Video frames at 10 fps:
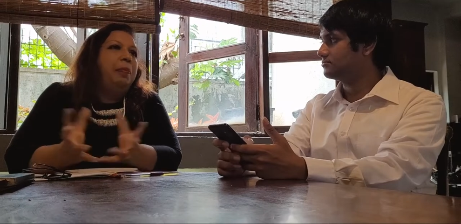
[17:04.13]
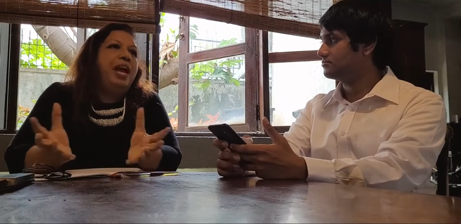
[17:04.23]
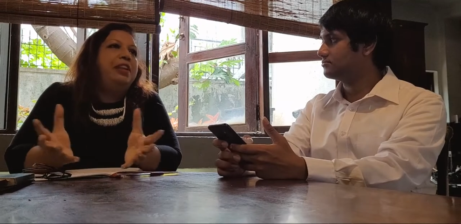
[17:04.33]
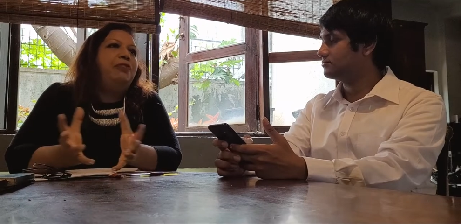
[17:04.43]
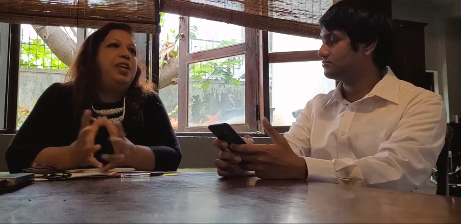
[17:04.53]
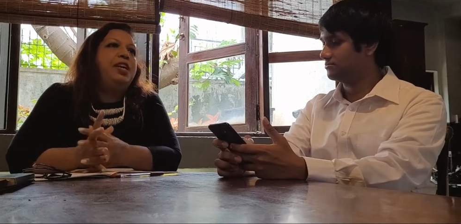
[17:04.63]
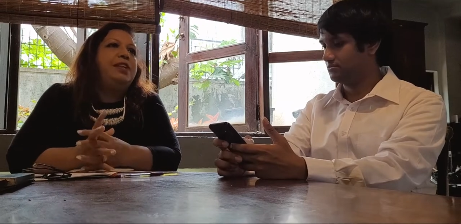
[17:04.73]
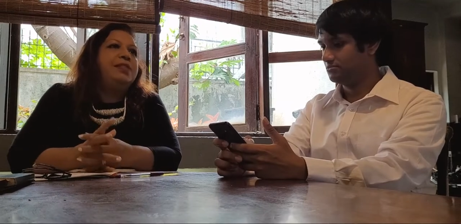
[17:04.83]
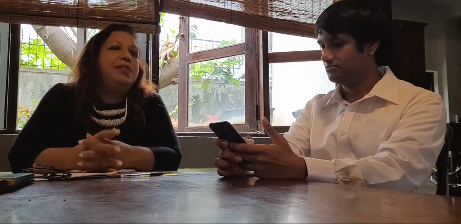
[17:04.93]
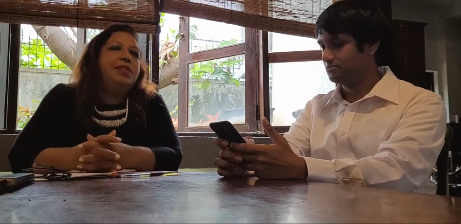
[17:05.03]
Speaker 1: paddy
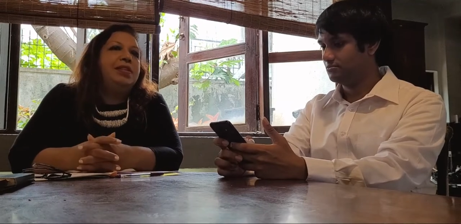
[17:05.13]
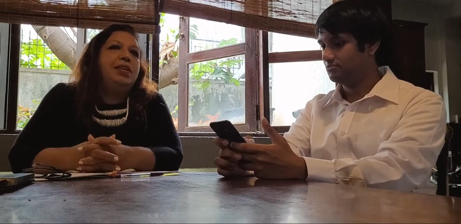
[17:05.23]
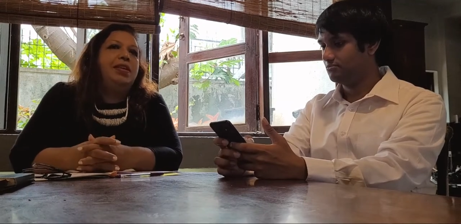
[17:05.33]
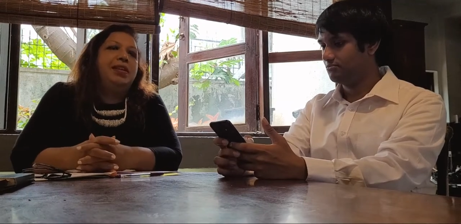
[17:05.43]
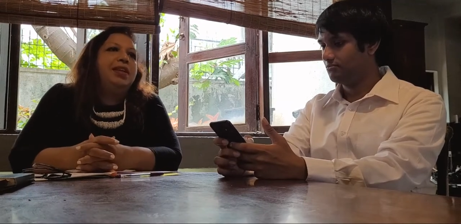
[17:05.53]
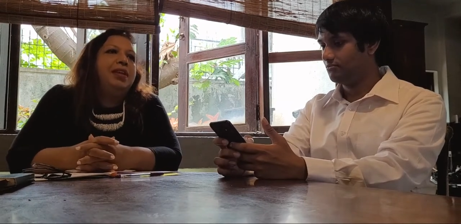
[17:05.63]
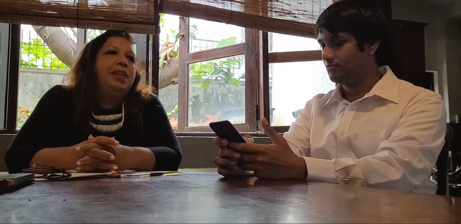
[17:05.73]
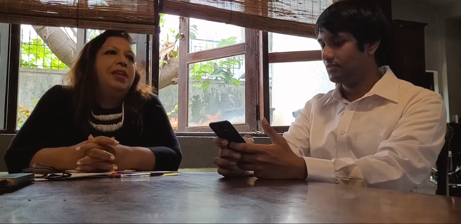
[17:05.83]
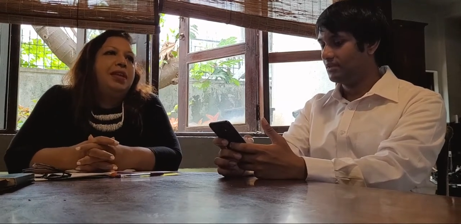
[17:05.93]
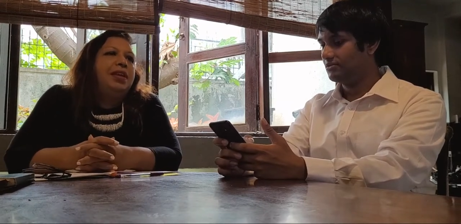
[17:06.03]
fields.
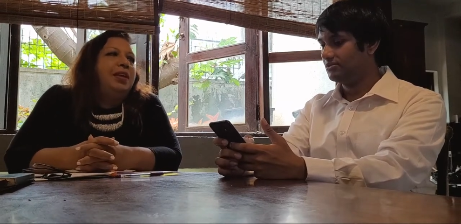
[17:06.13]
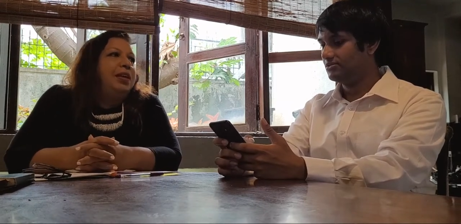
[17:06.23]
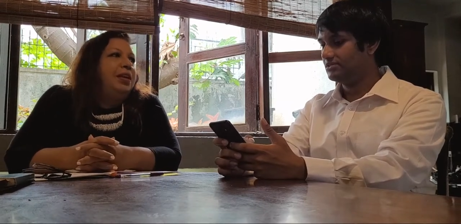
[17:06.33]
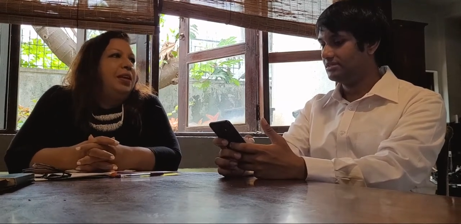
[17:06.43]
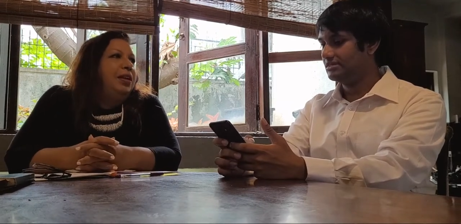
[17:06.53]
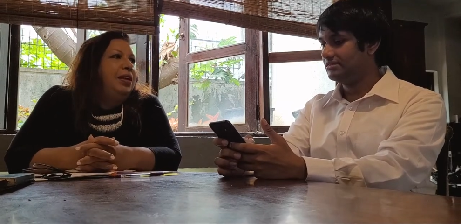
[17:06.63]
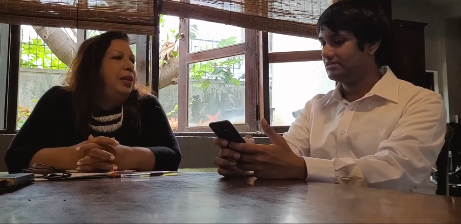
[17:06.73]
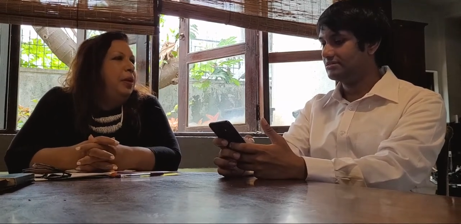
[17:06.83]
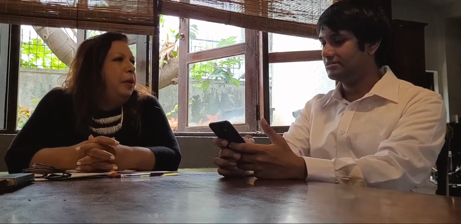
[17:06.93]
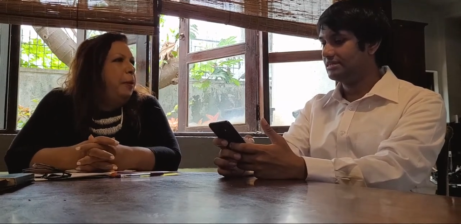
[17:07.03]
Speaker 2: Do you think
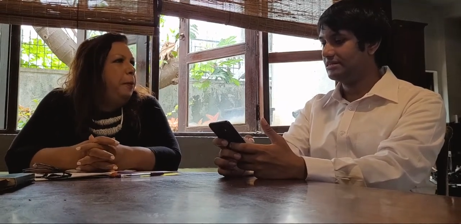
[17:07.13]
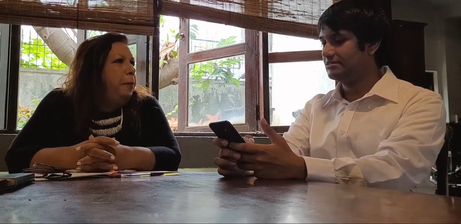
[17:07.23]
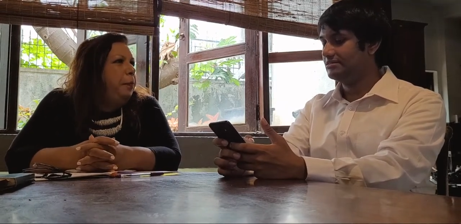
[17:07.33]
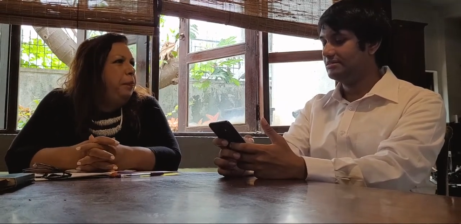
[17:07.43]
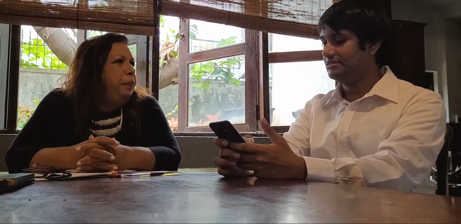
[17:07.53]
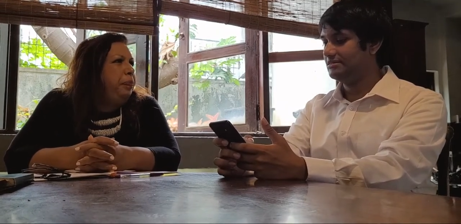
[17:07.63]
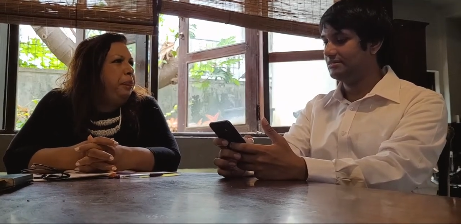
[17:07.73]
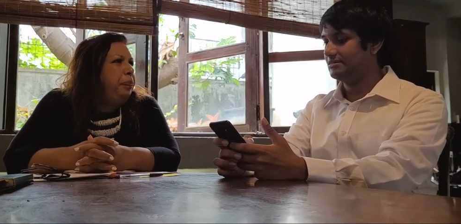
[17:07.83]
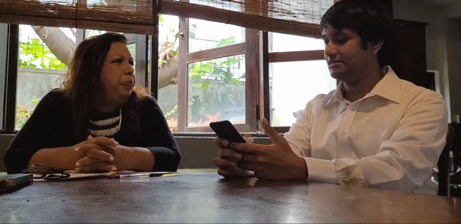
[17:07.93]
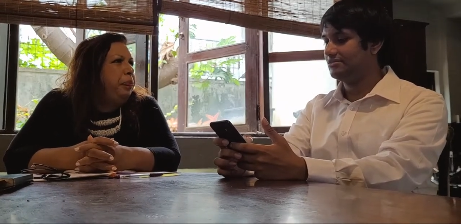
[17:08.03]
that the
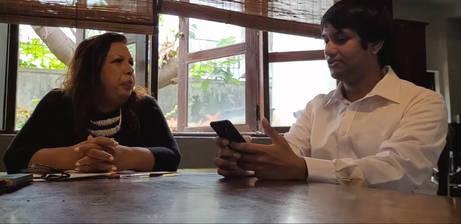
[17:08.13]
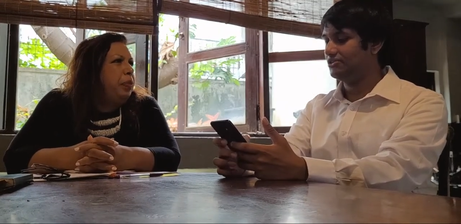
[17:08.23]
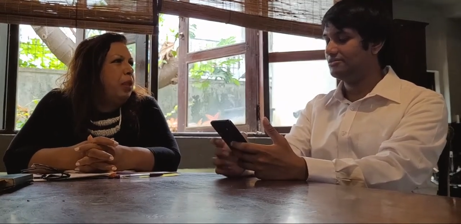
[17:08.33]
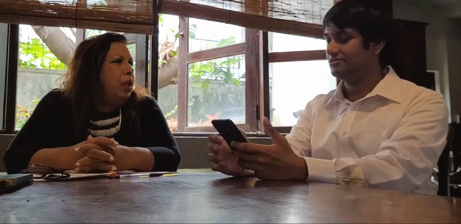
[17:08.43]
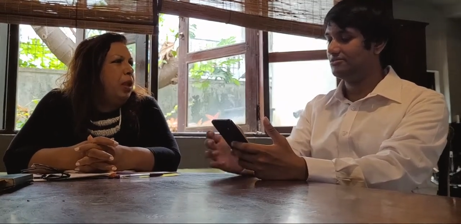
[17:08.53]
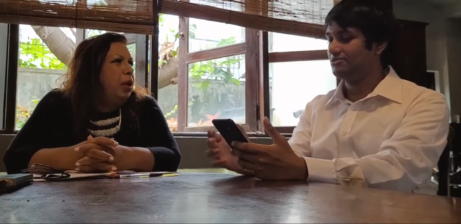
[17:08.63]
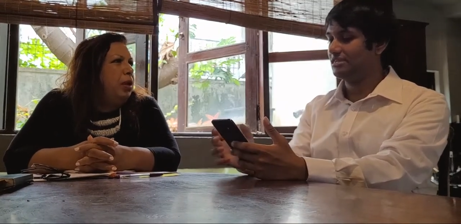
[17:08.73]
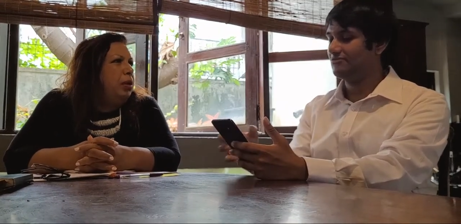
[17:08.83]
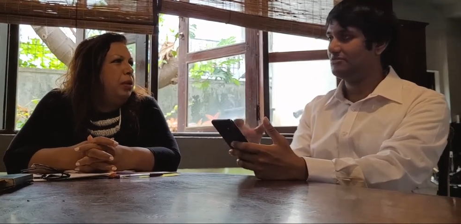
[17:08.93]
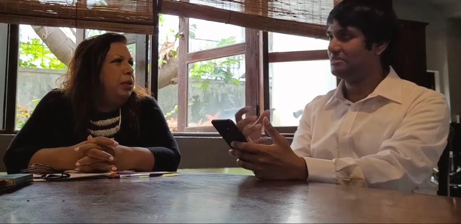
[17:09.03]
uh, it also, like,
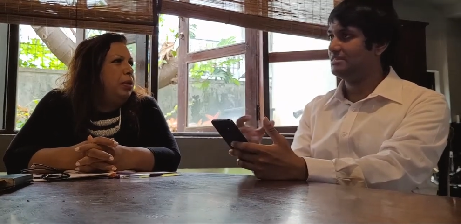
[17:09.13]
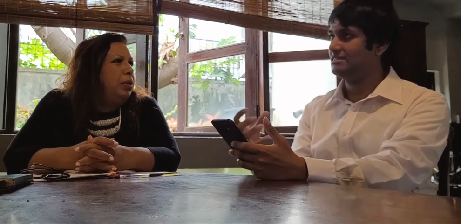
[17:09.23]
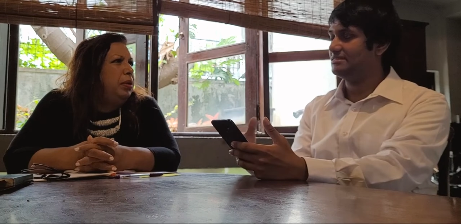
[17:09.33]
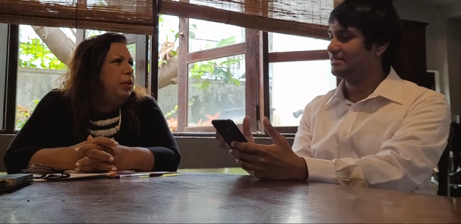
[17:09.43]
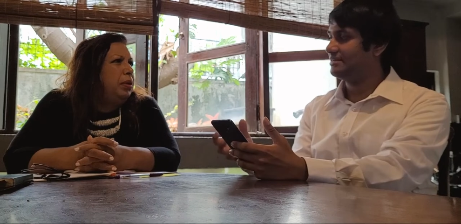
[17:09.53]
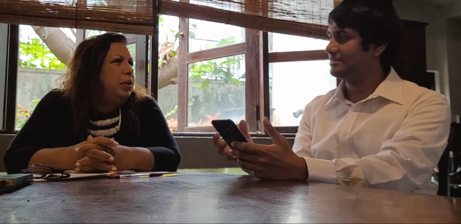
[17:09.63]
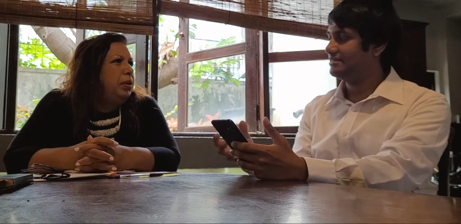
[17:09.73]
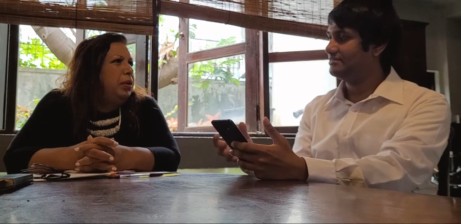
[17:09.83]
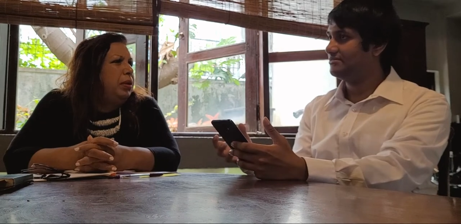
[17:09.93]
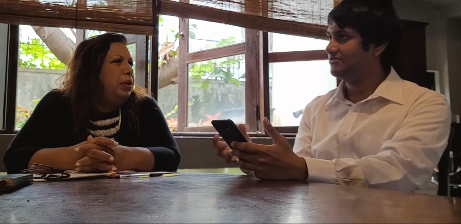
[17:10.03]
women are
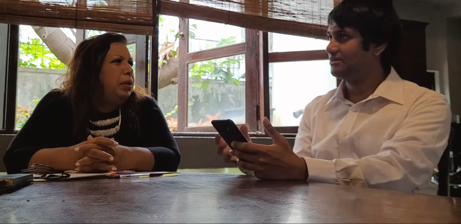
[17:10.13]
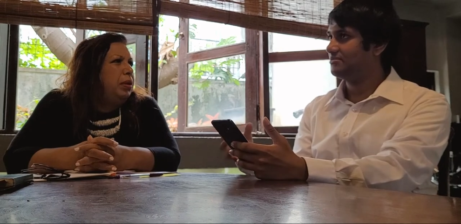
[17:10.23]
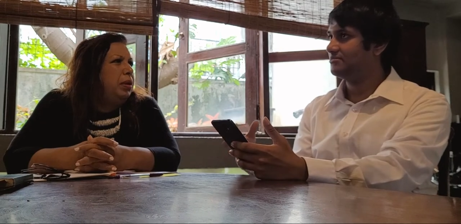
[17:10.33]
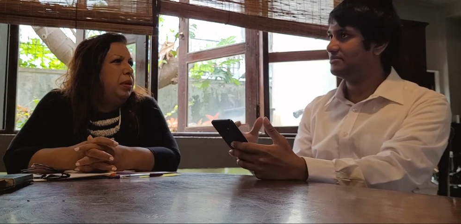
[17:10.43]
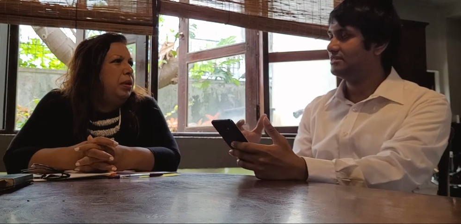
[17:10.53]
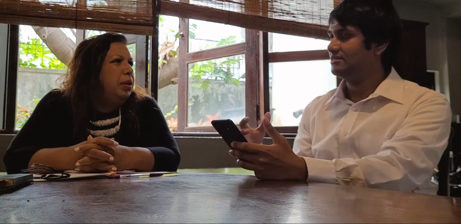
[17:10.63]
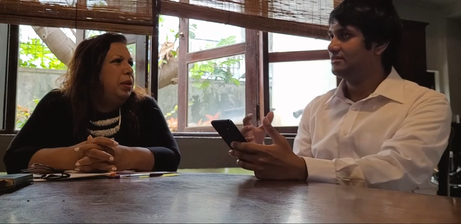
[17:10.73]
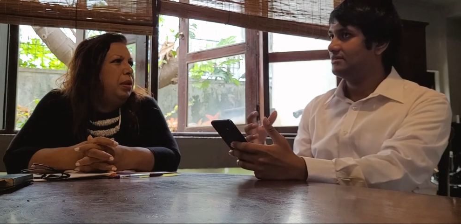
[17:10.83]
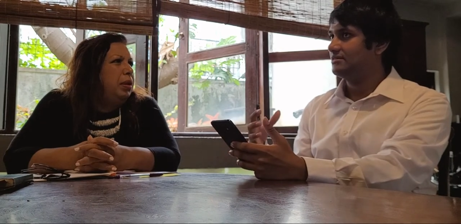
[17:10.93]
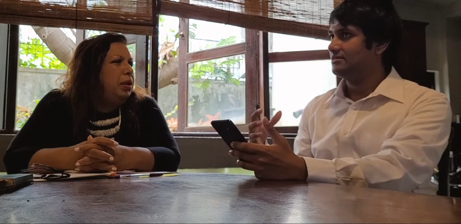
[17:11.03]
discouraged from
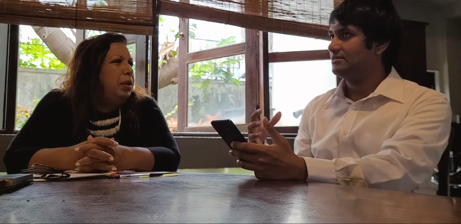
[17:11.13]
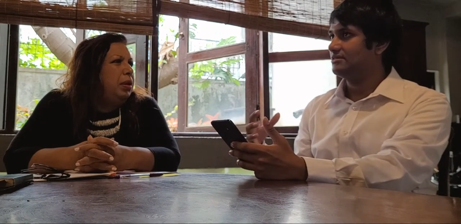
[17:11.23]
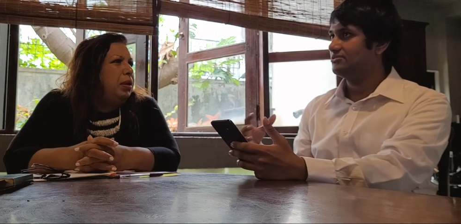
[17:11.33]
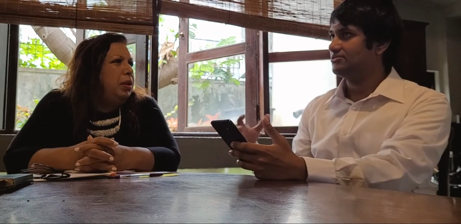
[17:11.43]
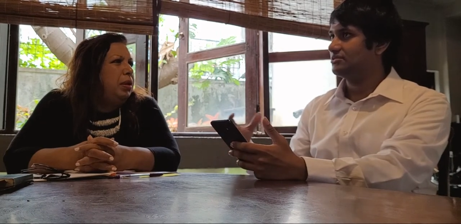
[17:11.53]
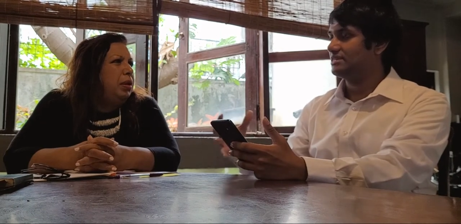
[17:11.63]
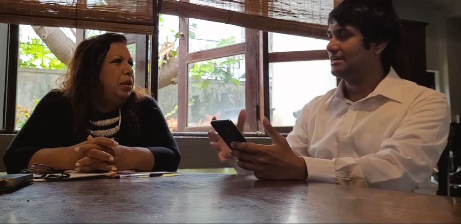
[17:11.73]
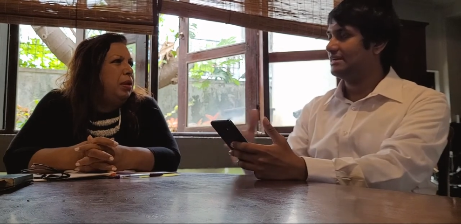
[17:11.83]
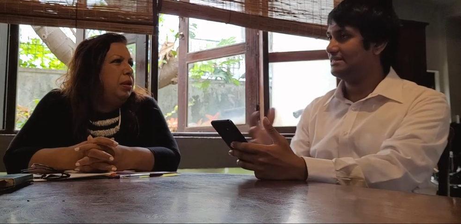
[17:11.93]
the society